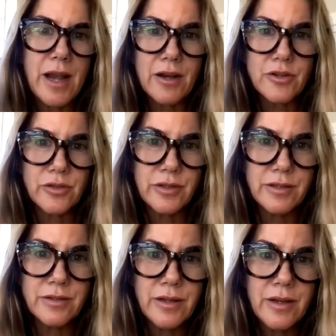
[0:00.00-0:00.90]

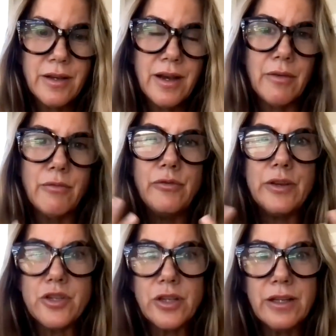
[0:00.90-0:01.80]
Ashlyn's
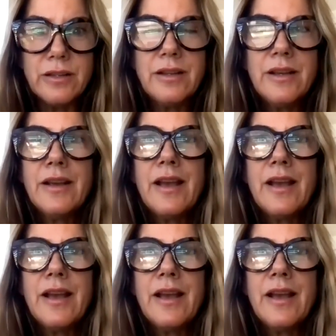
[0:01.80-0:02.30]
vision.